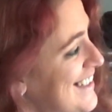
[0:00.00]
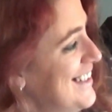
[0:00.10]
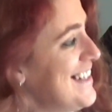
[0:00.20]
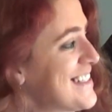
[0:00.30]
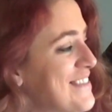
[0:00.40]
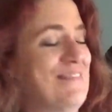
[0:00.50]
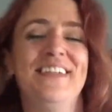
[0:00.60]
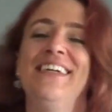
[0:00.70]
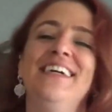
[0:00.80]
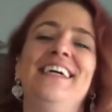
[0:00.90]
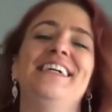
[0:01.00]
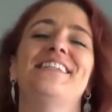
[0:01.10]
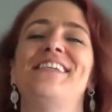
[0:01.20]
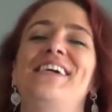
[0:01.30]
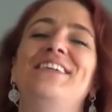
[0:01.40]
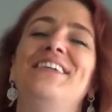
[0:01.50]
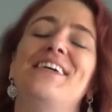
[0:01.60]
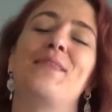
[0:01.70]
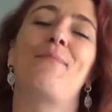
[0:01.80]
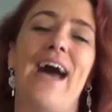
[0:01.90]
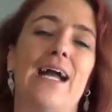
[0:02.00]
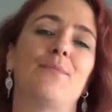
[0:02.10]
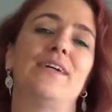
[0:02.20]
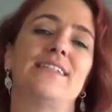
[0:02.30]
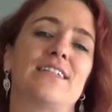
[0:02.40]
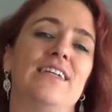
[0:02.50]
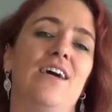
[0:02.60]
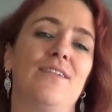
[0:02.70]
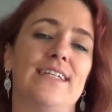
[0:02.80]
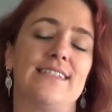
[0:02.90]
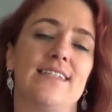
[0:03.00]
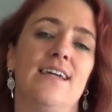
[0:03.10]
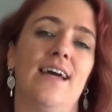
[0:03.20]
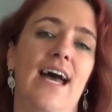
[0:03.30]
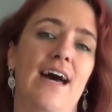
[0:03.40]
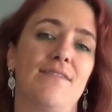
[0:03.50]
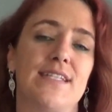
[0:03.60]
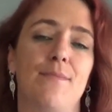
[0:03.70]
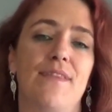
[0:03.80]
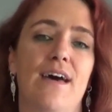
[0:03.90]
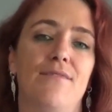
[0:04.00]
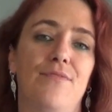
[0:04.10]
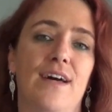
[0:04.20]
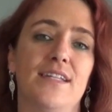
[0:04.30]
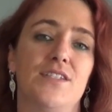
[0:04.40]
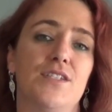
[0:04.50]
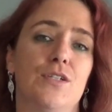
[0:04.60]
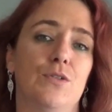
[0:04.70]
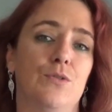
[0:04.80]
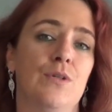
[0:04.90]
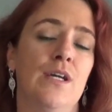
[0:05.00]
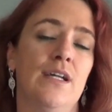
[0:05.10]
Awesome. So the Pac Brits could always have some of that funds to